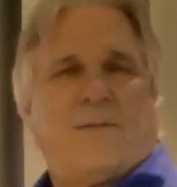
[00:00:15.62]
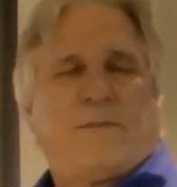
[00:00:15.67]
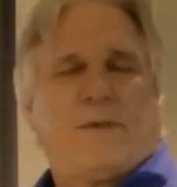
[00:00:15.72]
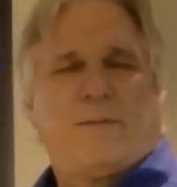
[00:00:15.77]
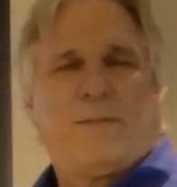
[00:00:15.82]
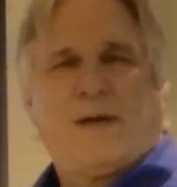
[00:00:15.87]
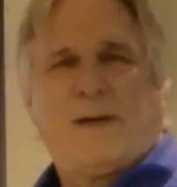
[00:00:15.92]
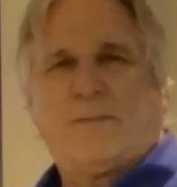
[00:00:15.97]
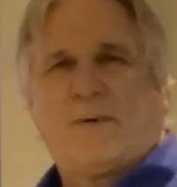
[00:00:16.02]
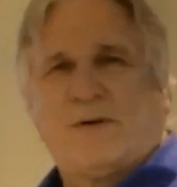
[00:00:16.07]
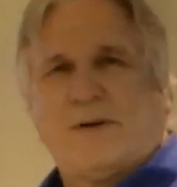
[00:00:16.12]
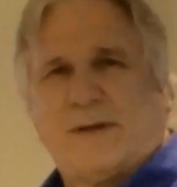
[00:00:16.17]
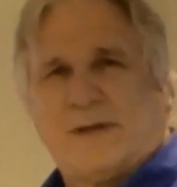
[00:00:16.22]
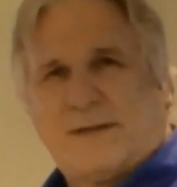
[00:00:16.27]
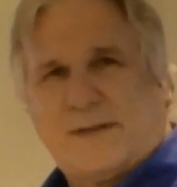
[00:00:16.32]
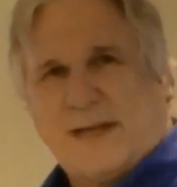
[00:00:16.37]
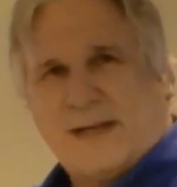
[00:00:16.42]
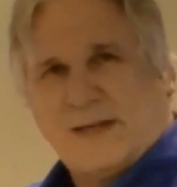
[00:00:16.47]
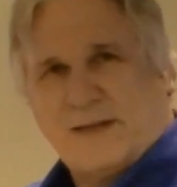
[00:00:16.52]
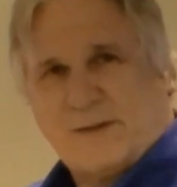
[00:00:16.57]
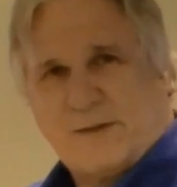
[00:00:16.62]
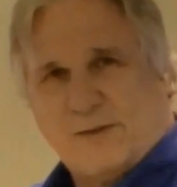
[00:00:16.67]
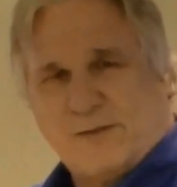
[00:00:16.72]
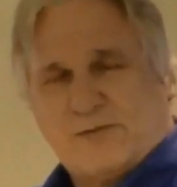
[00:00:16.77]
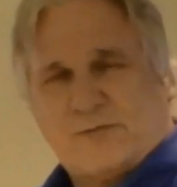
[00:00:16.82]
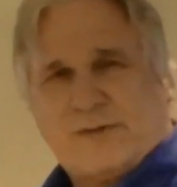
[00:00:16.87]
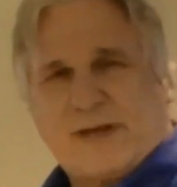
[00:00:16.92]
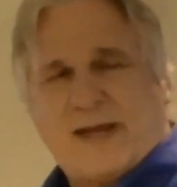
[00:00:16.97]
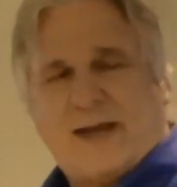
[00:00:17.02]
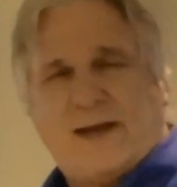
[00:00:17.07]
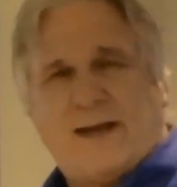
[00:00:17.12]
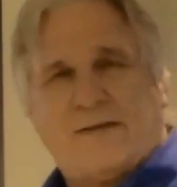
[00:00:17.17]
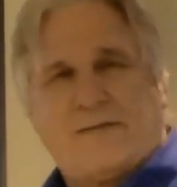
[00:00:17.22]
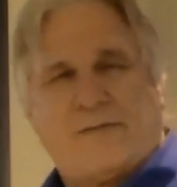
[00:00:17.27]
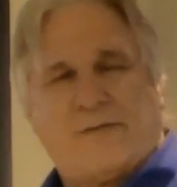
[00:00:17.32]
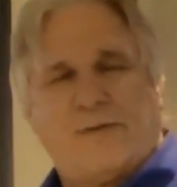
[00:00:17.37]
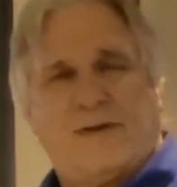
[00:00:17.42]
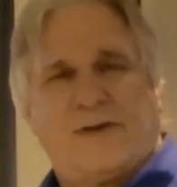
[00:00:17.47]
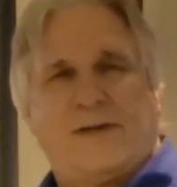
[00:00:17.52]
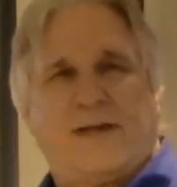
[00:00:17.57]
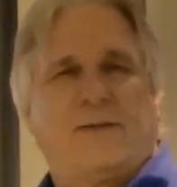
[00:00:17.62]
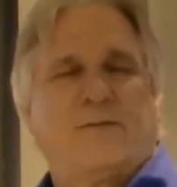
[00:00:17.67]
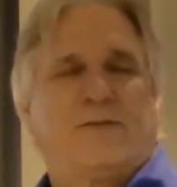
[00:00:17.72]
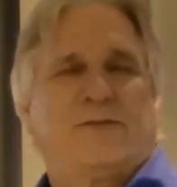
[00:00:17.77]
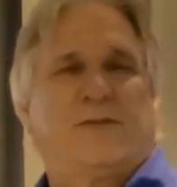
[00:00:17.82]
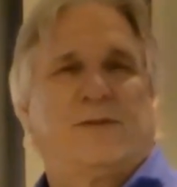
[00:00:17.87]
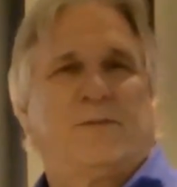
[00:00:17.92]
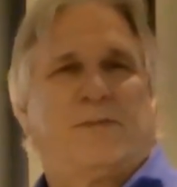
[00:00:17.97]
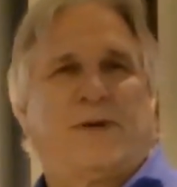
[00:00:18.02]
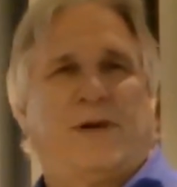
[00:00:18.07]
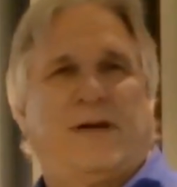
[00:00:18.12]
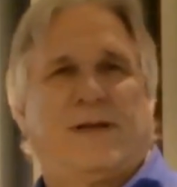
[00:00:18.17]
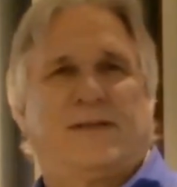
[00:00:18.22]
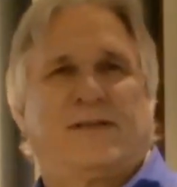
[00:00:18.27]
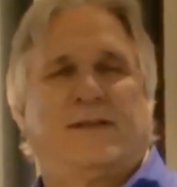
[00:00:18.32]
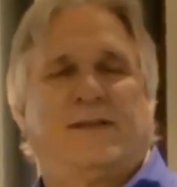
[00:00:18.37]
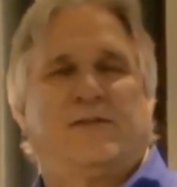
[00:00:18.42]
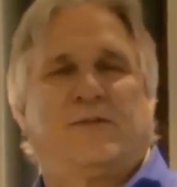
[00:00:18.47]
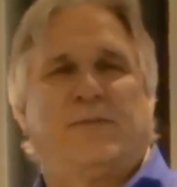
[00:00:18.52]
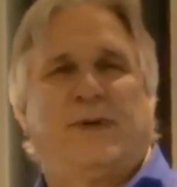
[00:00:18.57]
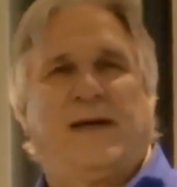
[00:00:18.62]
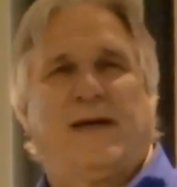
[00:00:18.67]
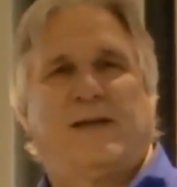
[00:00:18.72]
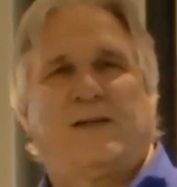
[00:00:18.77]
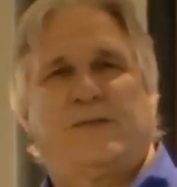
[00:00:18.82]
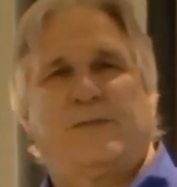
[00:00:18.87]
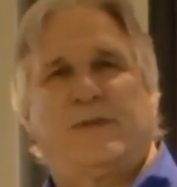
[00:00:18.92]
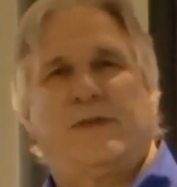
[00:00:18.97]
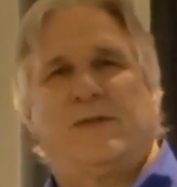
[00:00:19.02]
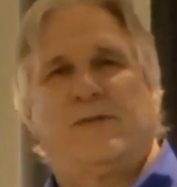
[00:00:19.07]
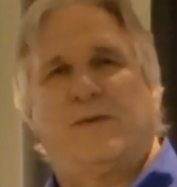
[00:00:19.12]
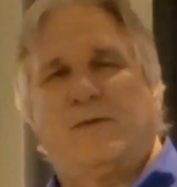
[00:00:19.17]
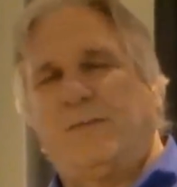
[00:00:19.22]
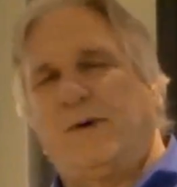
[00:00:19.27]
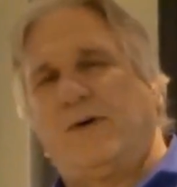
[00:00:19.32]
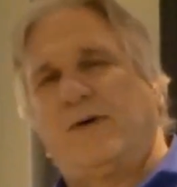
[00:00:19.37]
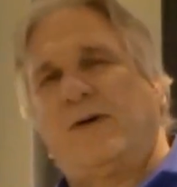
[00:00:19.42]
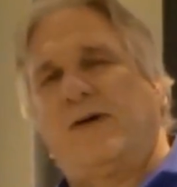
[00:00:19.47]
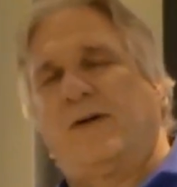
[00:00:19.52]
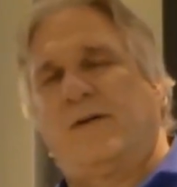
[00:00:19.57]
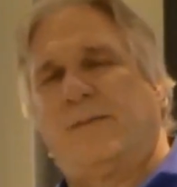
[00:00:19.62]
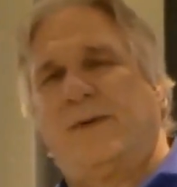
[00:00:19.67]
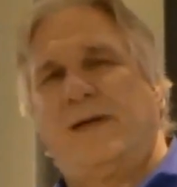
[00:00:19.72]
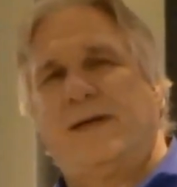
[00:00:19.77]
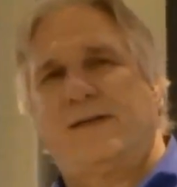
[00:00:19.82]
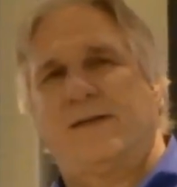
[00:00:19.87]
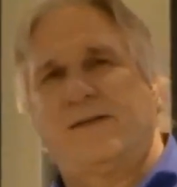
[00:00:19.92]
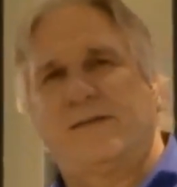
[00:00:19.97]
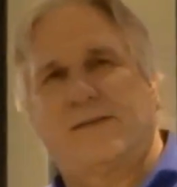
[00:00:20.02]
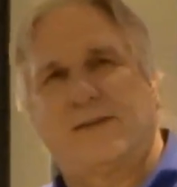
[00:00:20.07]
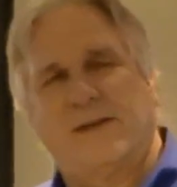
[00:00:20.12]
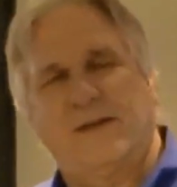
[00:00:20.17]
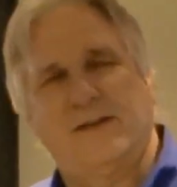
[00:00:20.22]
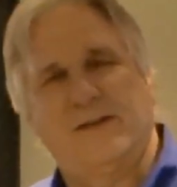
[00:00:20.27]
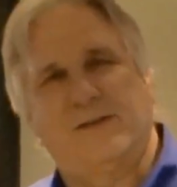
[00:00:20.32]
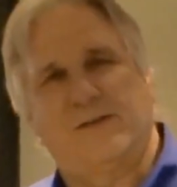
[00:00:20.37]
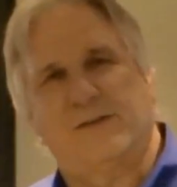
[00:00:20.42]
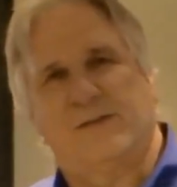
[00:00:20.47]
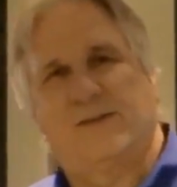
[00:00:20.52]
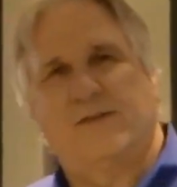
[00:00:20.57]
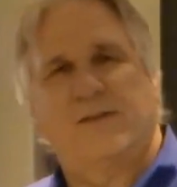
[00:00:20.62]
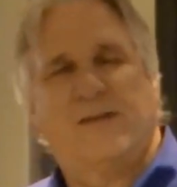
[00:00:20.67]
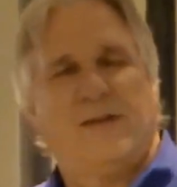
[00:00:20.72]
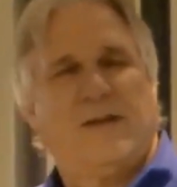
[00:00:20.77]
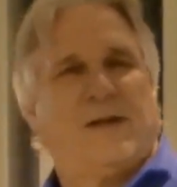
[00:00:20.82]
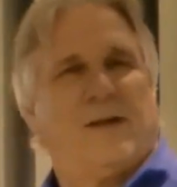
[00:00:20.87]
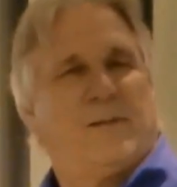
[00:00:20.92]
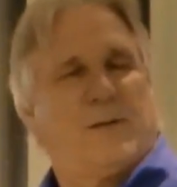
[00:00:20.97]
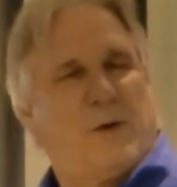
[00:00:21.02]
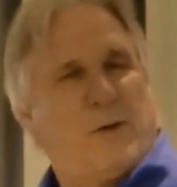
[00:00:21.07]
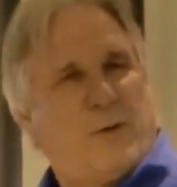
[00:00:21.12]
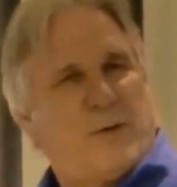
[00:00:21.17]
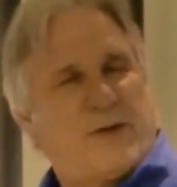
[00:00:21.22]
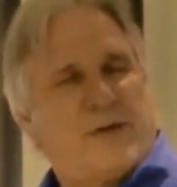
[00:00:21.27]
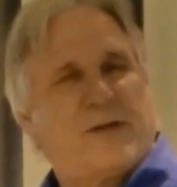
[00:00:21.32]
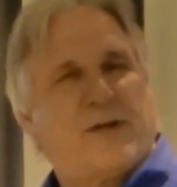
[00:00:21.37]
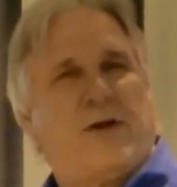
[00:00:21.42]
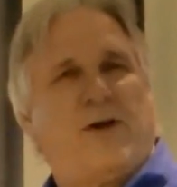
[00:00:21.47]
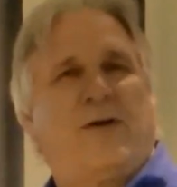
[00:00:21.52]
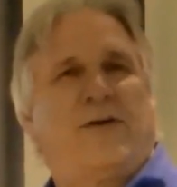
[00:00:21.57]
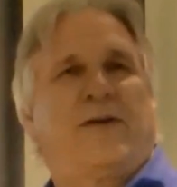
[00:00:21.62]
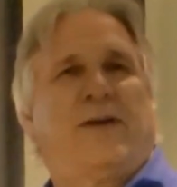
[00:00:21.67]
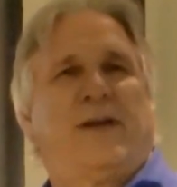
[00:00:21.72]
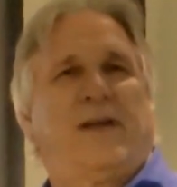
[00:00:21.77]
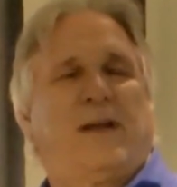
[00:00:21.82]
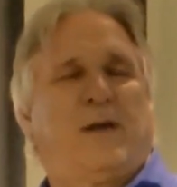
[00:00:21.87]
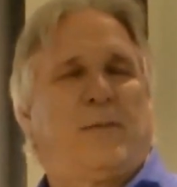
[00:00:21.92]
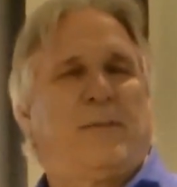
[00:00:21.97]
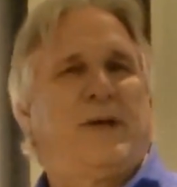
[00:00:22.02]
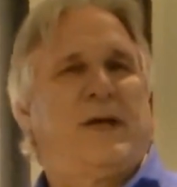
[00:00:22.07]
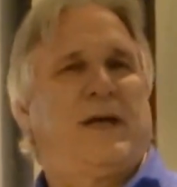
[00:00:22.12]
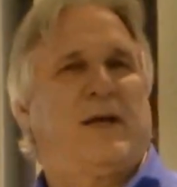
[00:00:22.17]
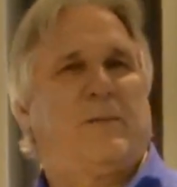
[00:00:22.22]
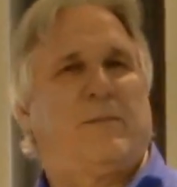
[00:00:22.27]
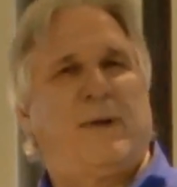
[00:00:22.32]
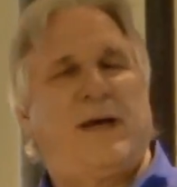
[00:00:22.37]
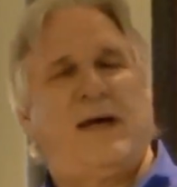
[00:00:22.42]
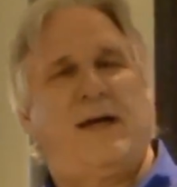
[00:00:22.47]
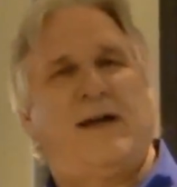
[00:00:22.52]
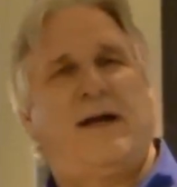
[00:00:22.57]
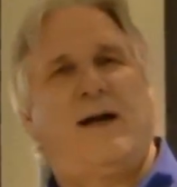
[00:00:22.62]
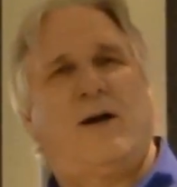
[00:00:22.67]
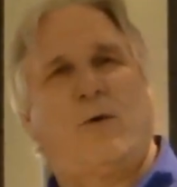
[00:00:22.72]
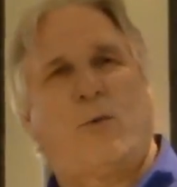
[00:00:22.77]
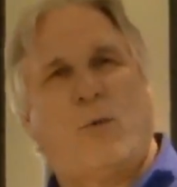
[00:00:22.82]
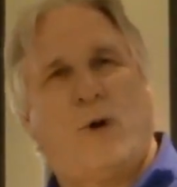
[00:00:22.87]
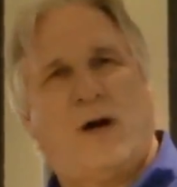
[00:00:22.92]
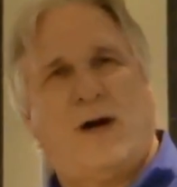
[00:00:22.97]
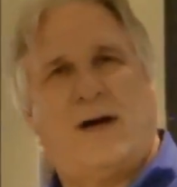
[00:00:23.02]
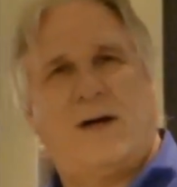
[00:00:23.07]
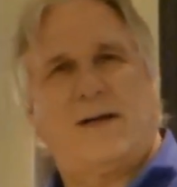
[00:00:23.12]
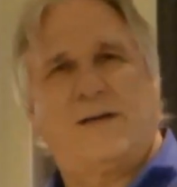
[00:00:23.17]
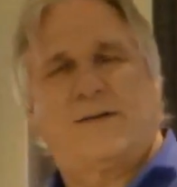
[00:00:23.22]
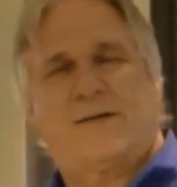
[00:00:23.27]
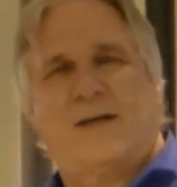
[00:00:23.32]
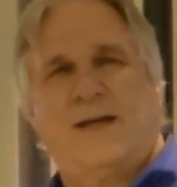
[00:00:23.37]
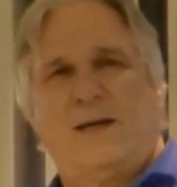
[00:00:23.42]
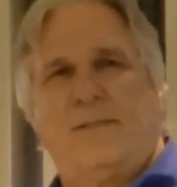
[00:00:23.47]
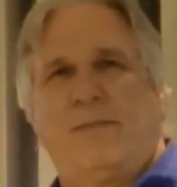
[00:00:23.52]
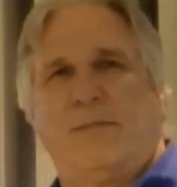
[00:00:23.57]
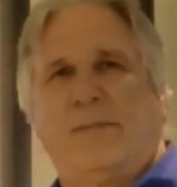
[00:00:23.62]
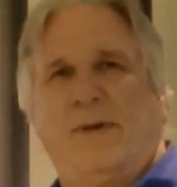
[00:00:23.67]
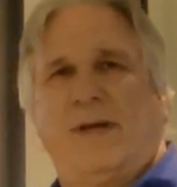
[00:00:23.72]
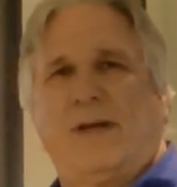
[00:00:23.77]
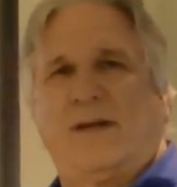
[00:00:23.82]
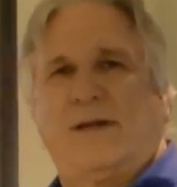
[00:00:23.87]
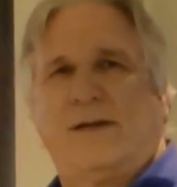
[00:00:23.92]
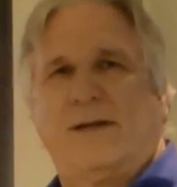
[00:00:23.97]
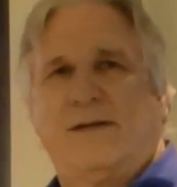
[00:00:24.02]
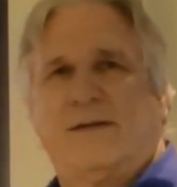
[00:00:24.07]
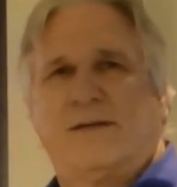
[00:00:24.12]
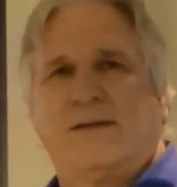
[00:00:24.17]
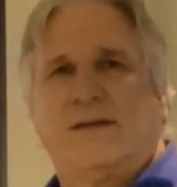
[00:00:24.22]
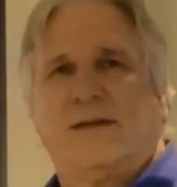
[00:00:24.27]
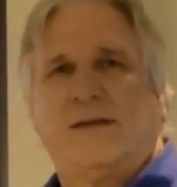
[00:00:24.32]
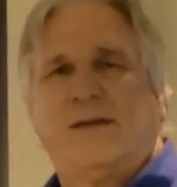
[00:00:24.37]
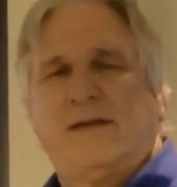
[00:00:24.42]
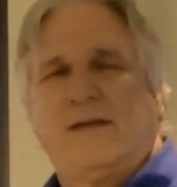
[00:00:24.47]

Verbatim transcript: I'm a member of the technical staff with Emerson Process Management, Remote Automation Solutions. I want to talk a little bit about our wireless capabilities.